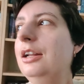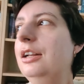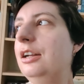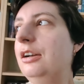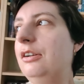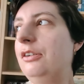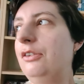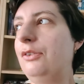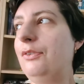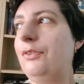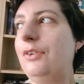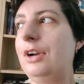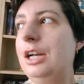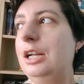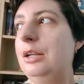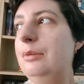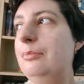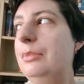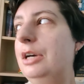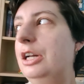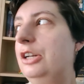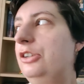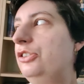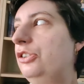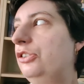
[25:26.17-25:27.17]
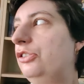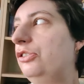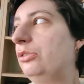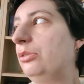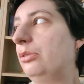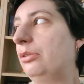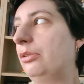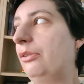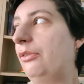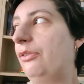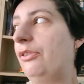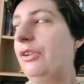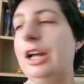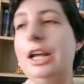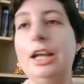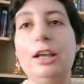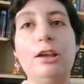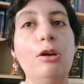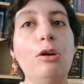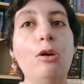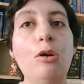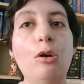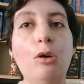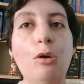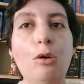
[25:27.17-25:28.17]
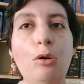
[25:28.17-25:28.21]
There is very much a sort of like